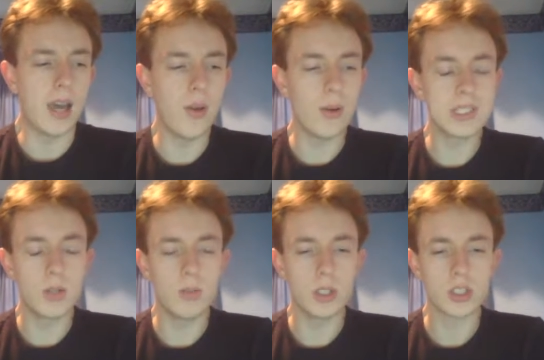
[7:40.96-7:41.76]
Otherwise,
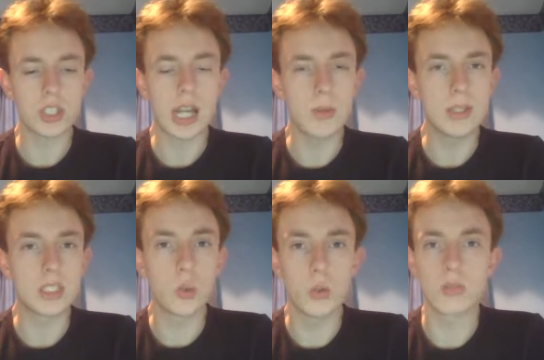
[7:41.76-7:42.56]
I watched
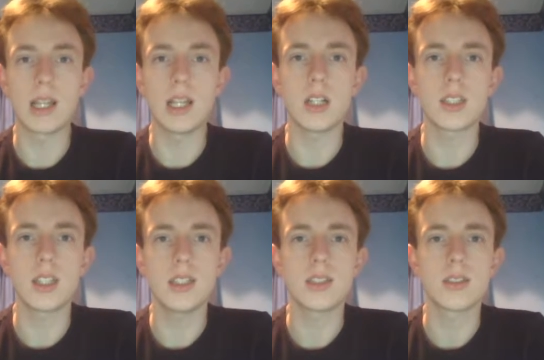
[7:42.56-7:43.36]
Halloween 2 as well last
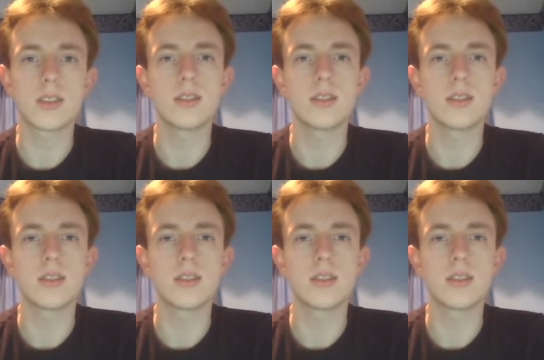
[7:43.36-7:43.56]
night.